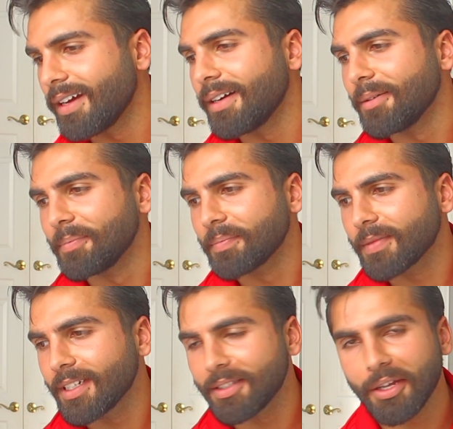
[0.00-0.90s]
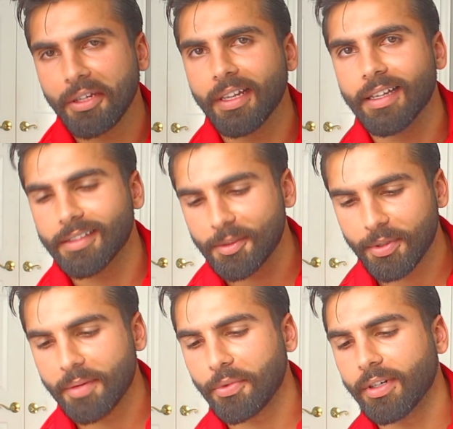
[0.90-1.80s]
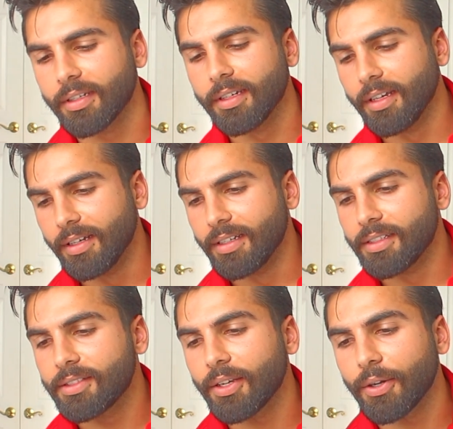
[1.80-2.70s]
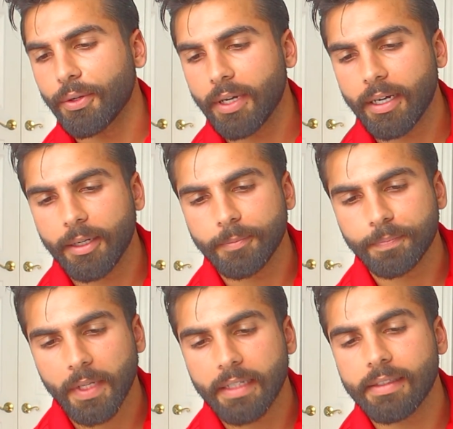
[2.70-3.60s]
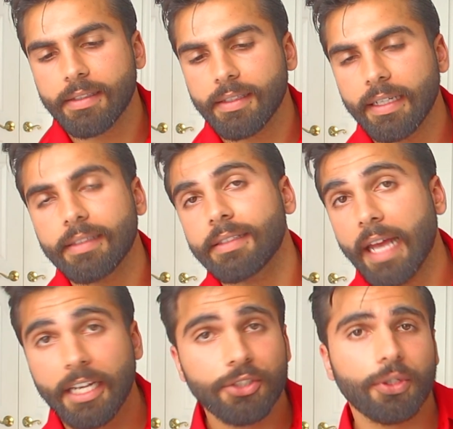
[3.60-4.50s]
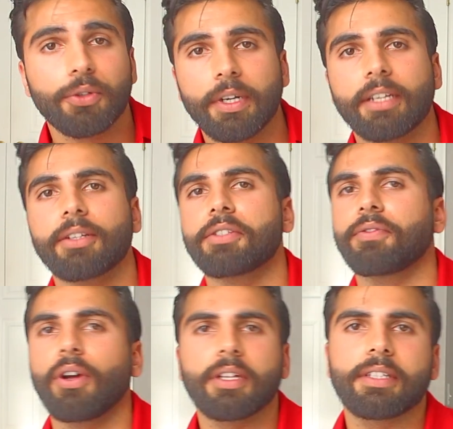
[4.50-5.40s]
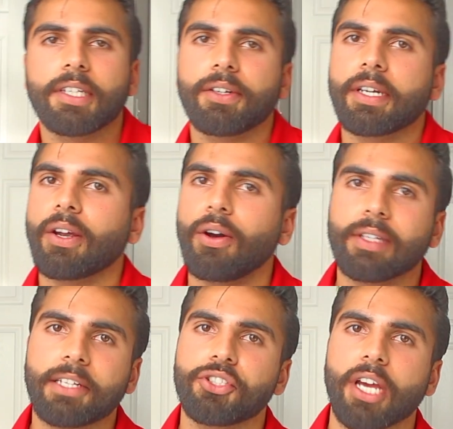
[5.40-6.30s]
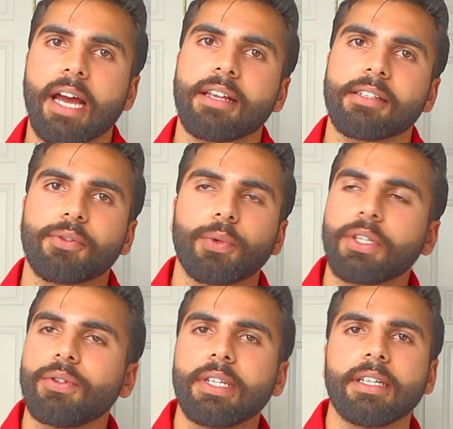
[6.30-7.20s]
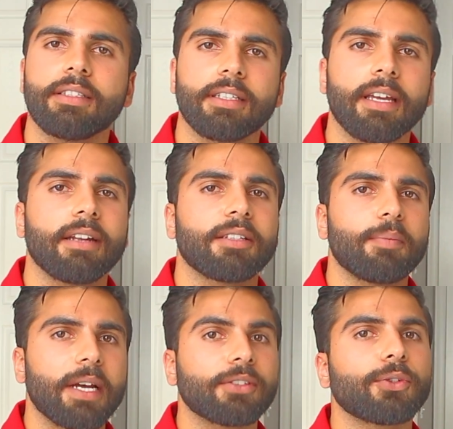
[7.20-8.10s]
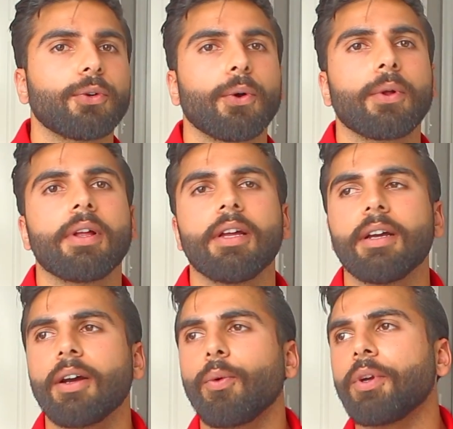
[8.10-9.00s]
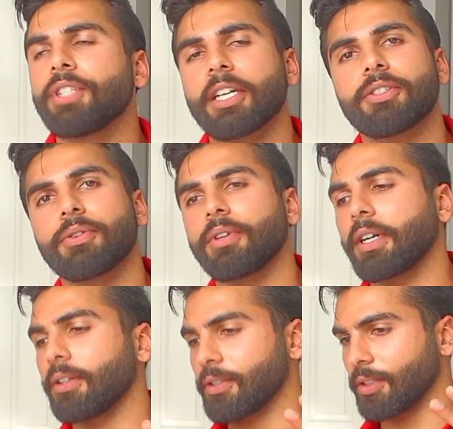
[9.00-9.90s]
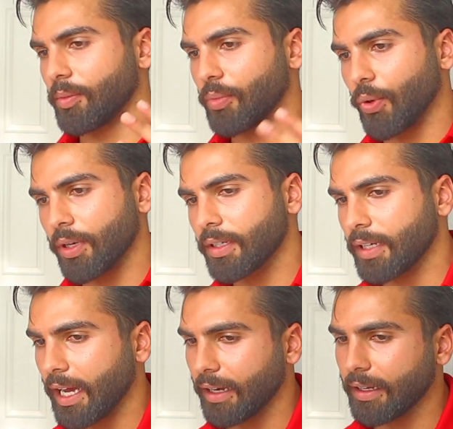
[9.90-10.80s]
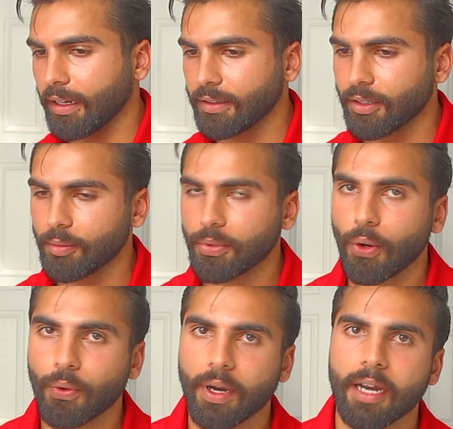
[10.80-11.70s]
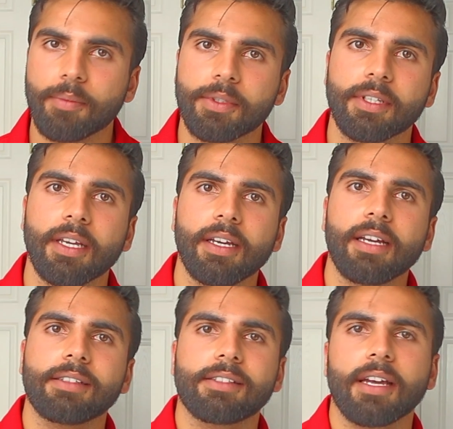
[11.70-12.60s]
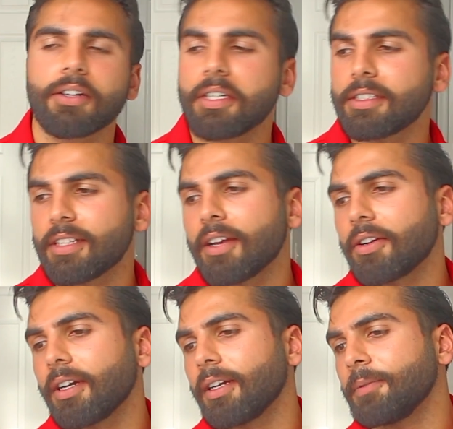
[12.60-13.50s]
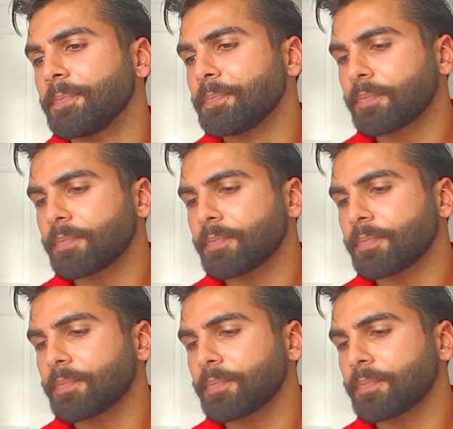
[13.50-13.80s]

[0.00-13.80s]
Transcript: Um, nonetheless, it's pretty important. So um, it's it's extracurriculars, volunteering, all that jazz. What you need to get into med school, which extracurriculars are important, how to get into the programs, etc., etc.